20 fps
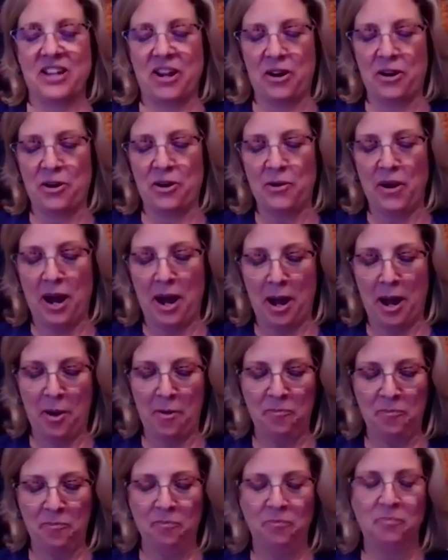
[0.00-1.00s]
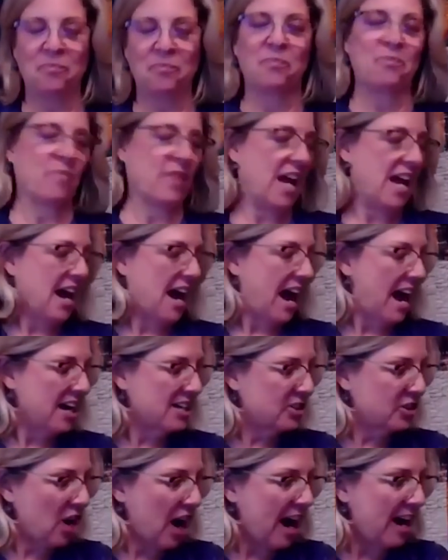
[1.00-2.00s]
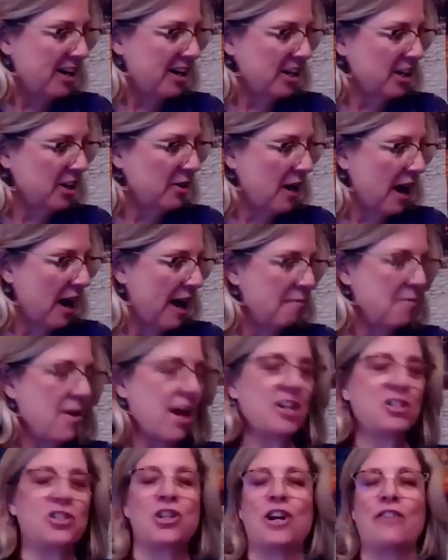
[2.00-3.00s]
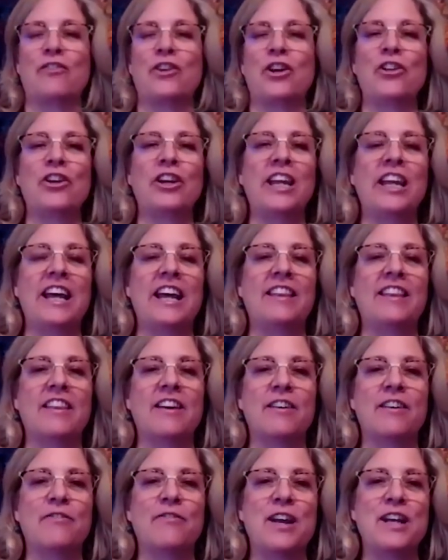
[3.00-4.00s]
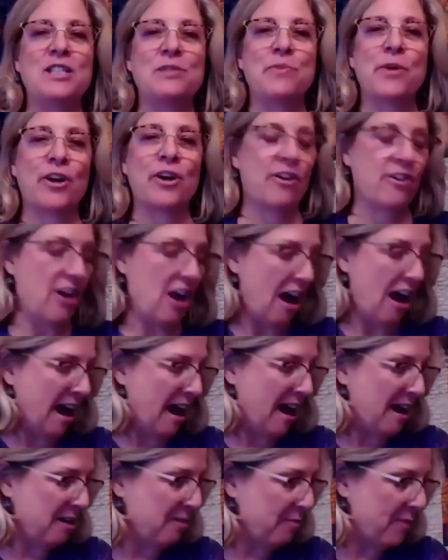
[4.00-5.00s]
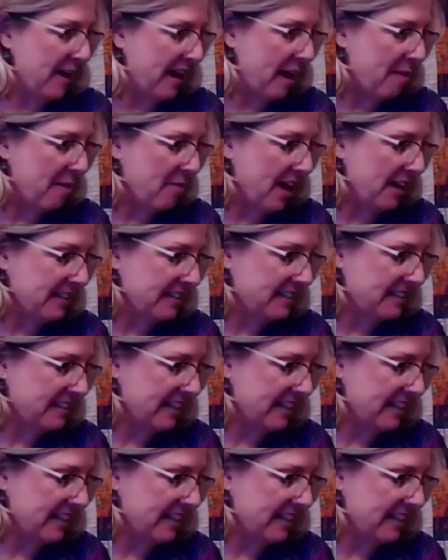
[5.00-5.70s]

So um, Scott, are you I'm not sure if you're looking at the Facebook or not, but I'm not I'm